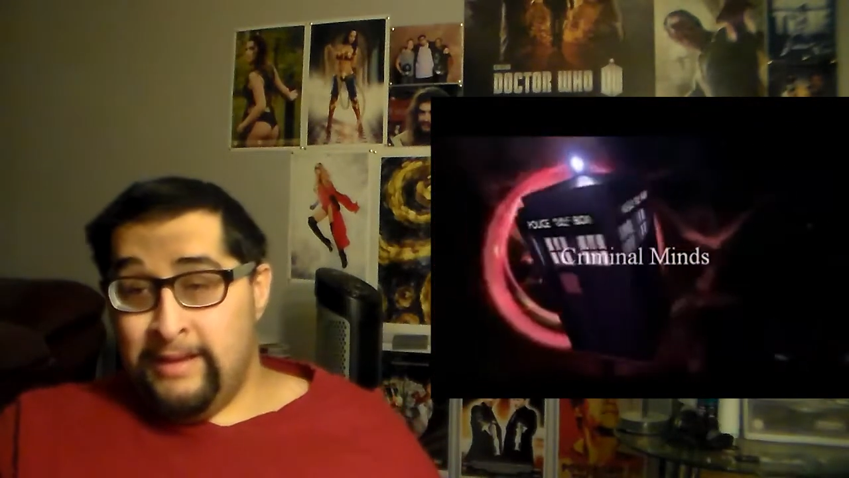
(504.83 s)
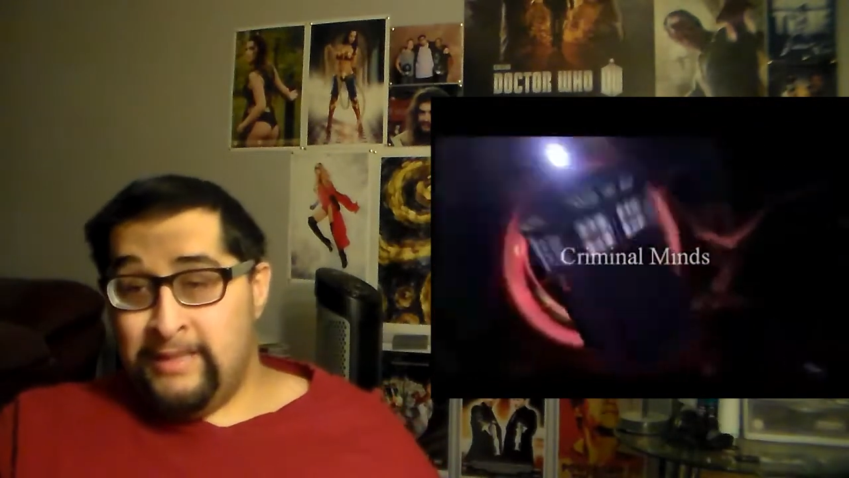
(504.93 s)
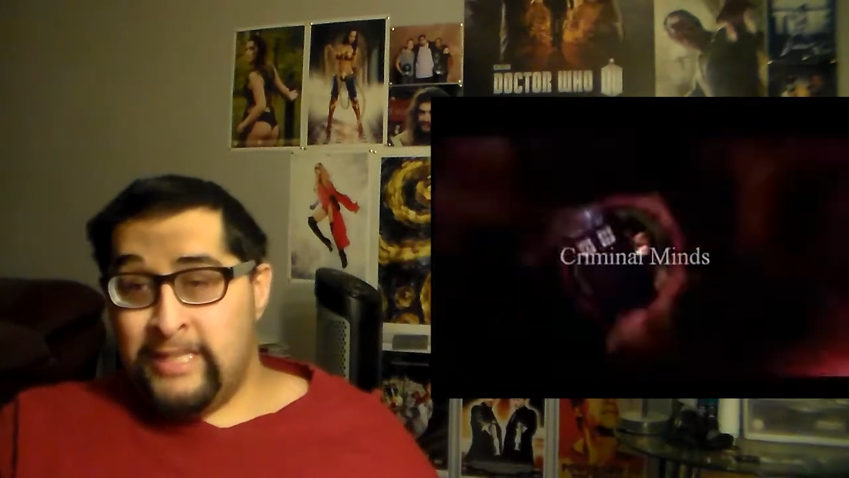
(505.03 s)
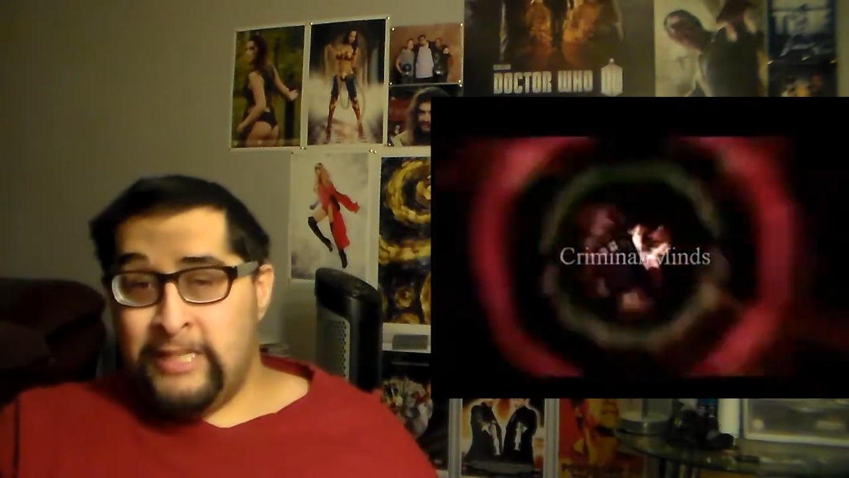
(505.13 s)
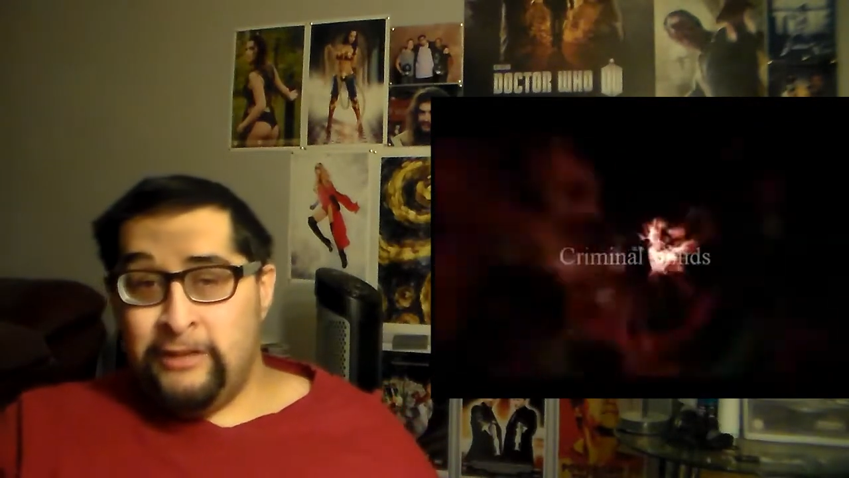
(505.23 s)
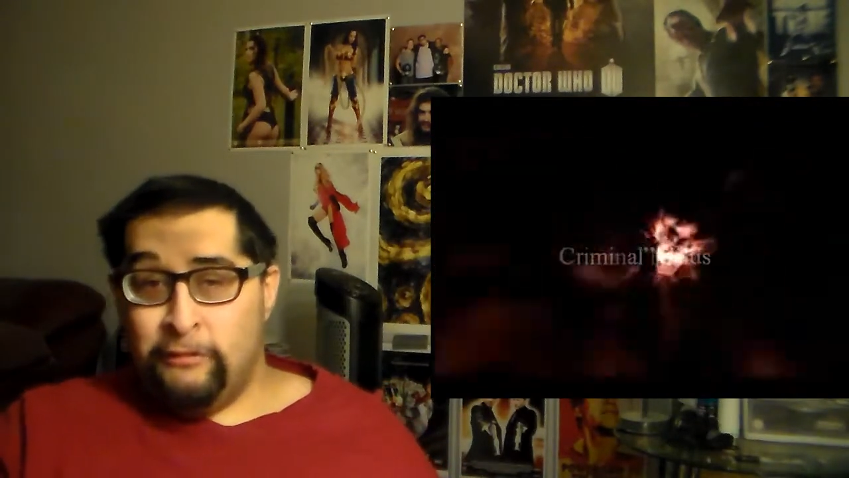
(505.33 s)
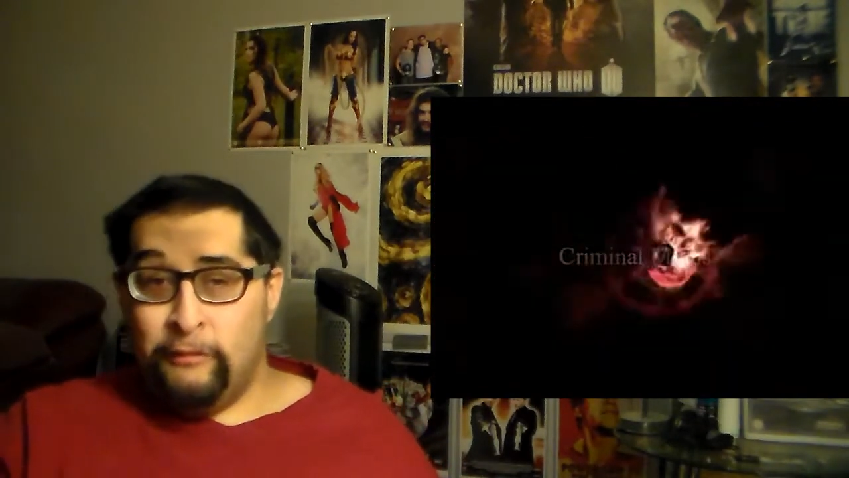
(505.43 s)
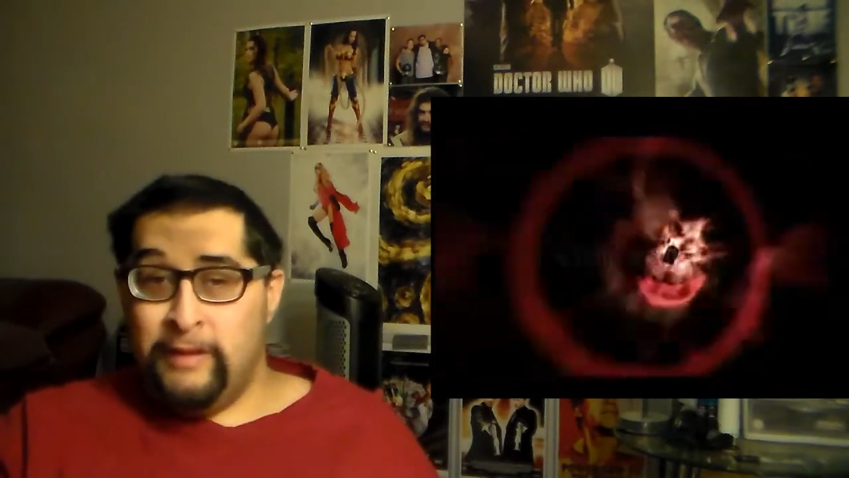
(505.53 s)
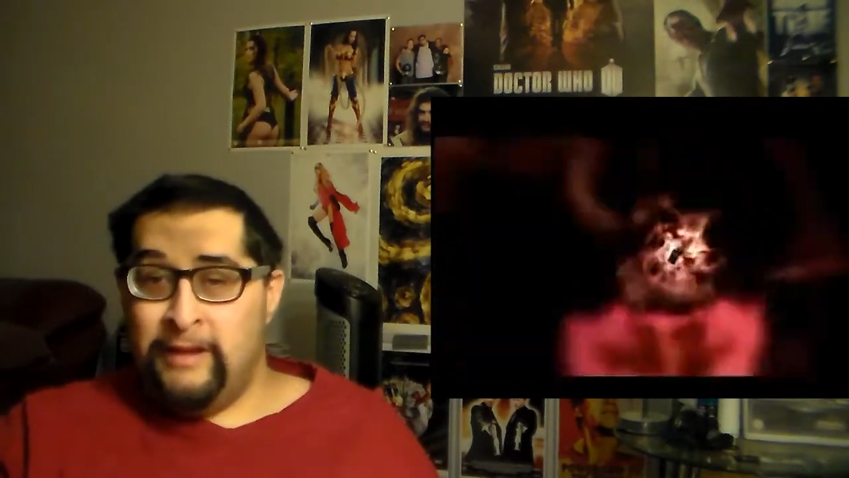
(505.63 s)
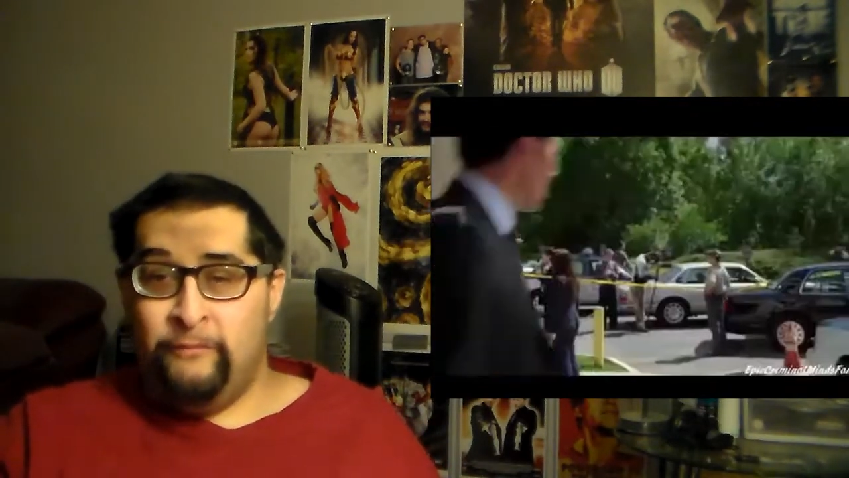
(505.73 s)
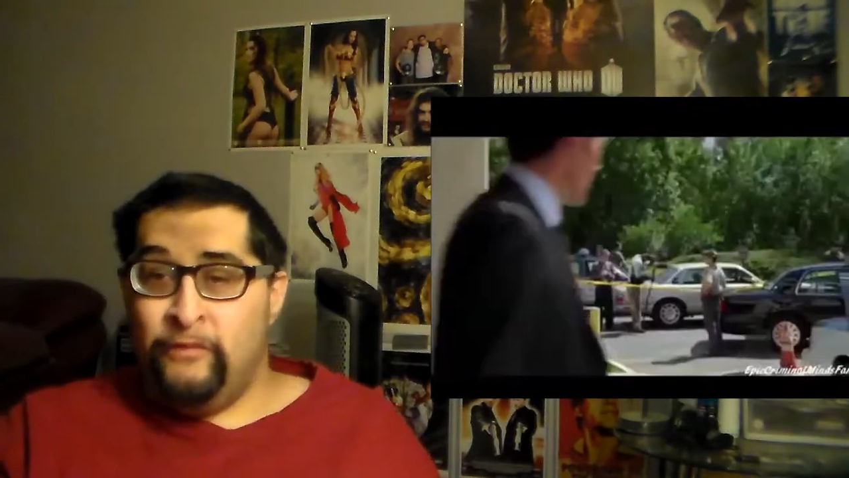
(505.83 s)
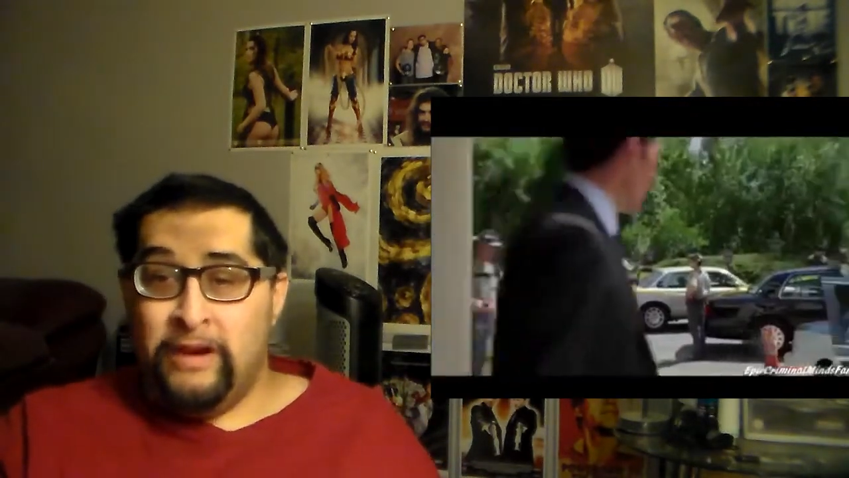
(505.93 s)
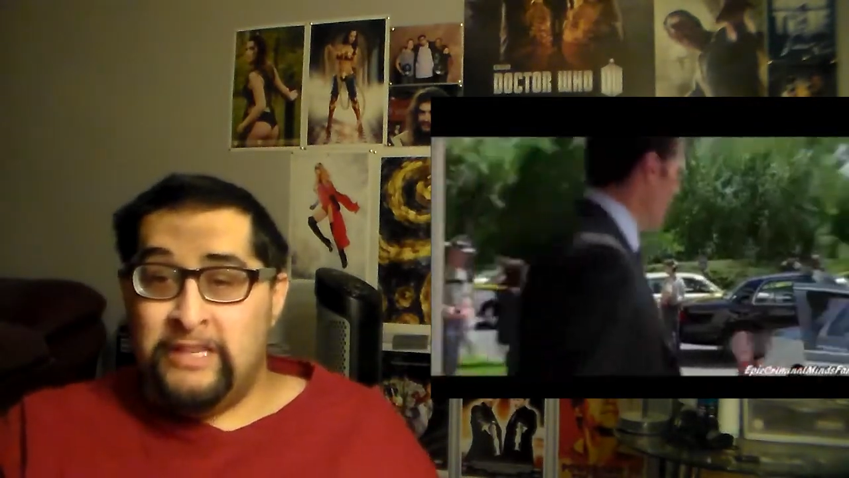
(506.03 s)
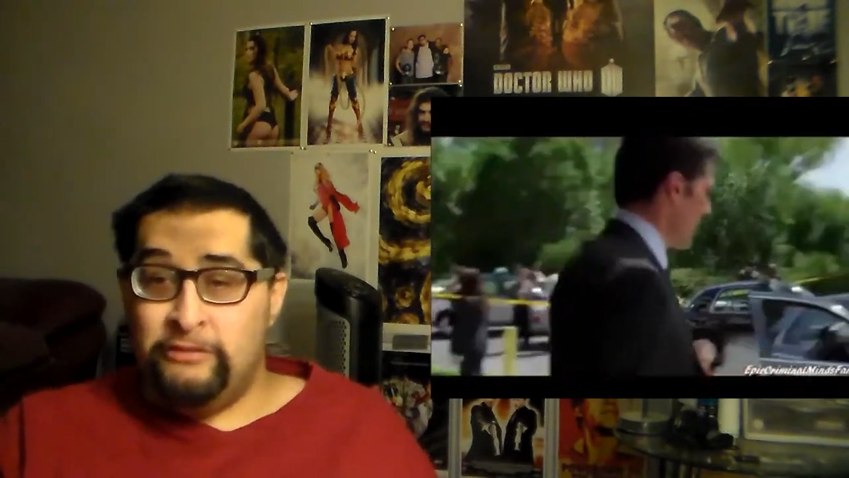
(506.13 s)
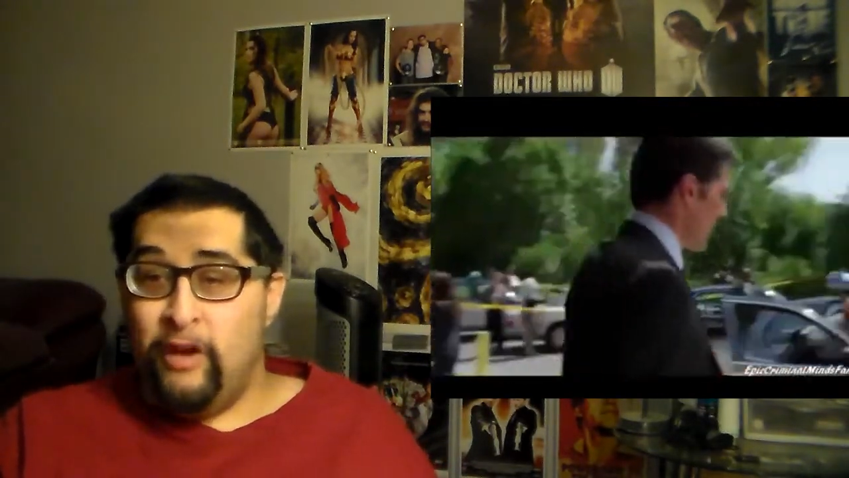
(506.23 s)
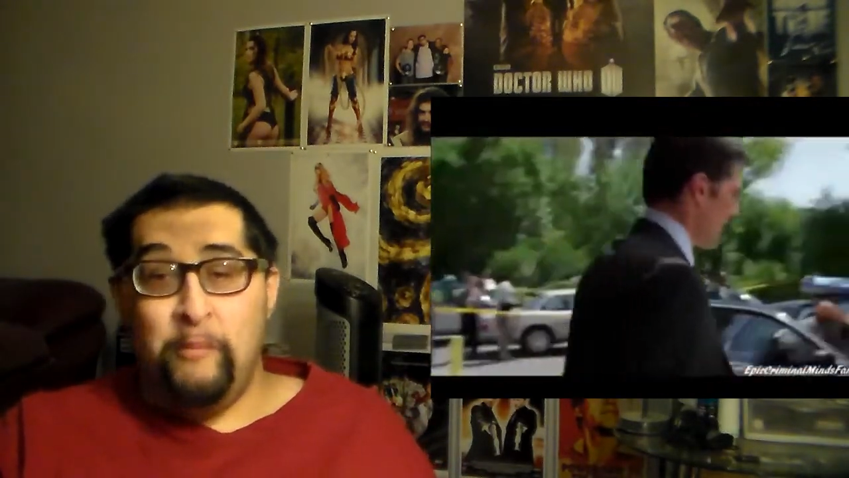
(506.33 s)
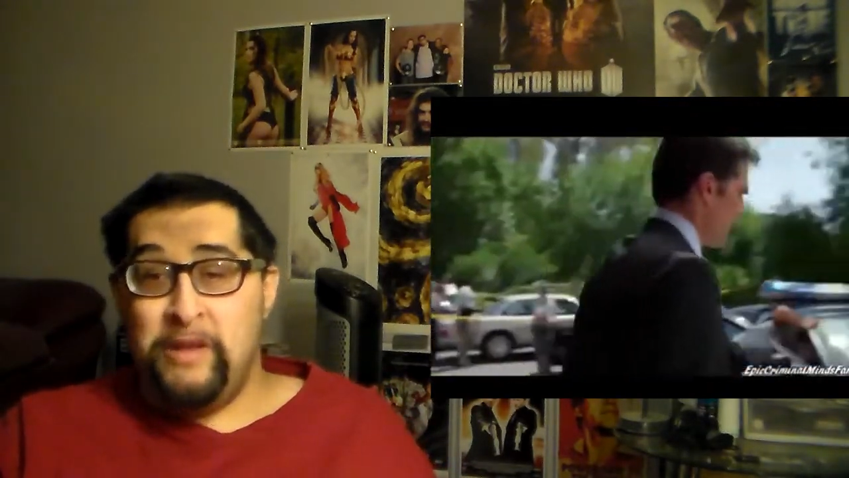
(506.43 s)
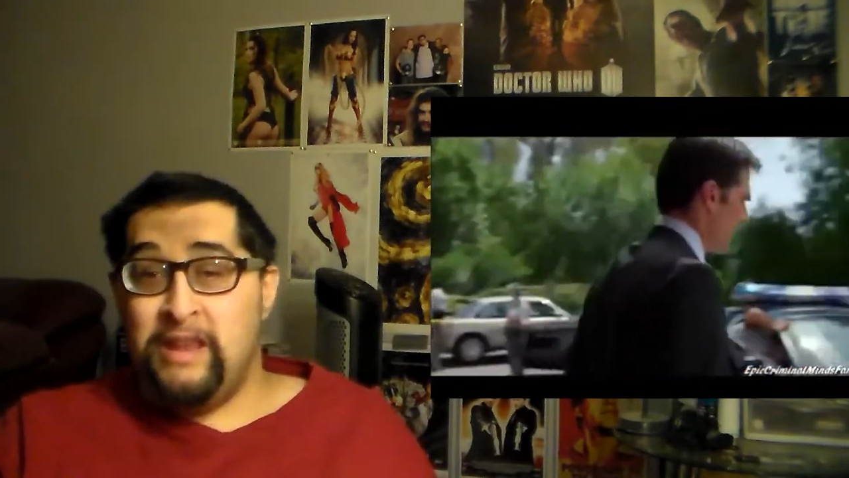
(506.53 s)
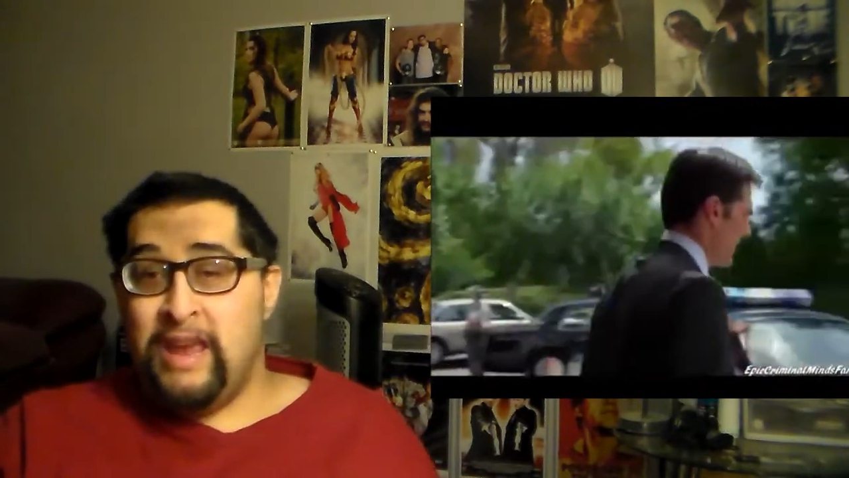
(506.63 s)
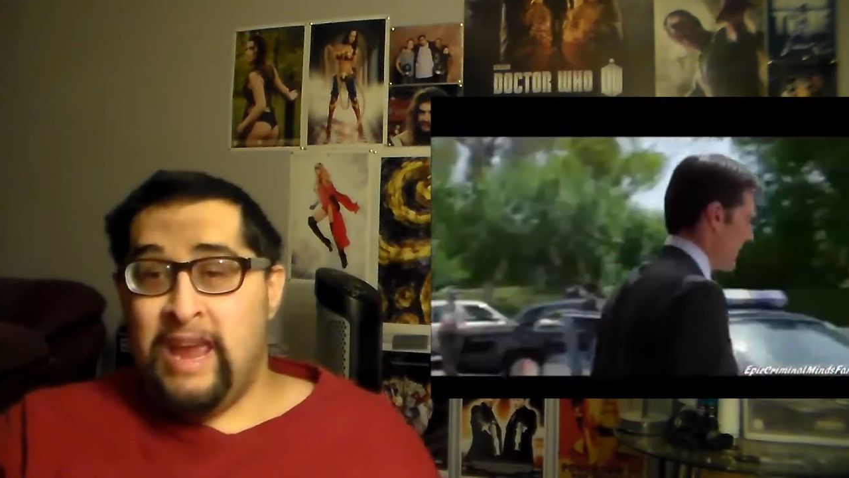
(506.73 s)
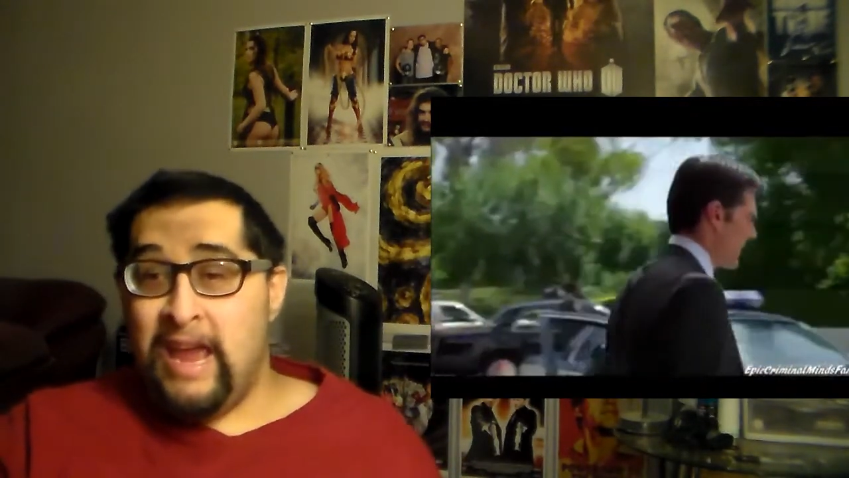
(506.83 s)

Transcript: It's so, it fucks you up in the